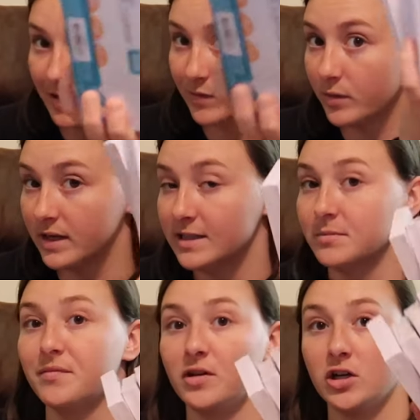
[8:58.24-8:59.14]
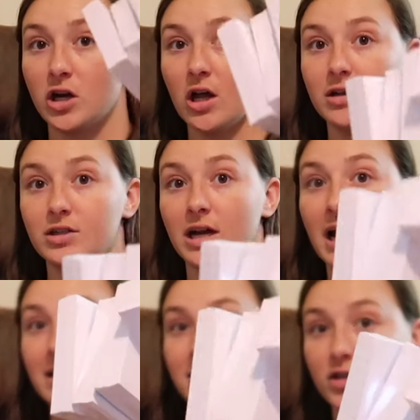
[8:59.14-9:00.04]
Everyone needs them. If you're in college,
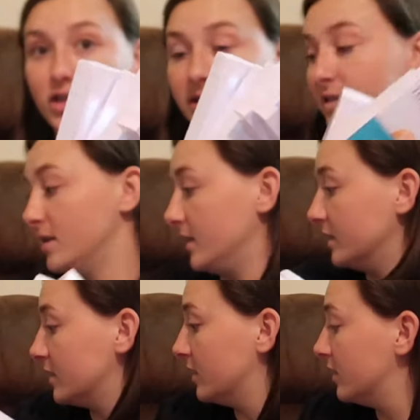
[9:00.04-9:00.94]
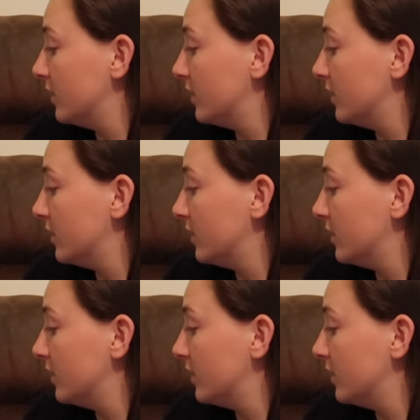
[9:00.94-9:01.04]
I suggest these.